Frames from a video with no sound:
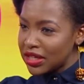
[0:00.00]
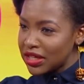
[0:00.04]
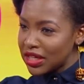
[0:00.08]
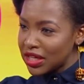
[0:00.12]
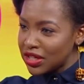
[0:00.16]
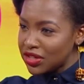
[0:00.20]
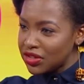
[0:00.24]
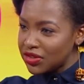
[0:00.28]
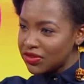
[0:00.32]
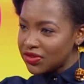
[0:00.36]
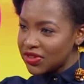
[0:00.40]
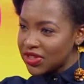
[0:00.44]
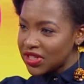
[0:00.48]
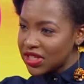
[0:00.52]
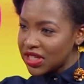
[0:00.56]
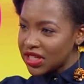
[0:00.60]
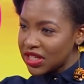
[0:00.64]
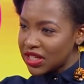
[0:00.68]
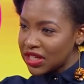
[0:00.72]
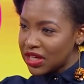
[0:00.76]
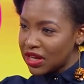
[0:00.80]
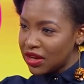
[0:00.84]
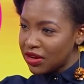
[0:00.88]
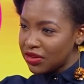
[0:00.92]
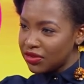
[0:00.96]
that you've
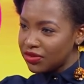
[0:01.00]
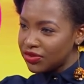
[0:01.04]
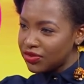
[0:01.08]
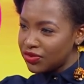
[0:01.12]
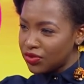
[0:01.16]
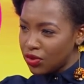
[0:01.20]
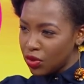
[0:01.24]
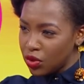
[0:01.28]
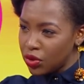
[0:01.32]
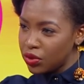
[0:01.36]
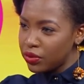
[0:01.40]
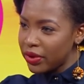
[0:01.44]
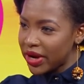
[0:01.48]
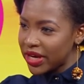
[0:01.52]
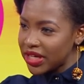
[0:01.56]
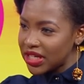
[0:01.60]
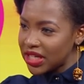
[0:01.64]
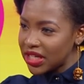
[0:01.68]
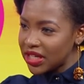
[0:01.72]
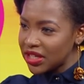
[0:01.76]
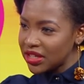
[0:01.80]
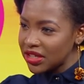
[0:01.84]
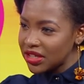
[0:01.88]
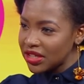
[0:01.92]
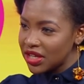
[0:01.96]
seen now for
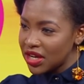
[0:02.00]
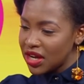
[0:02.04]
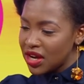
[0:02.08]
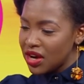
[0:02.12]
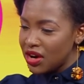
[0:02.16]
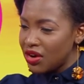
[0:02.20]
weddings?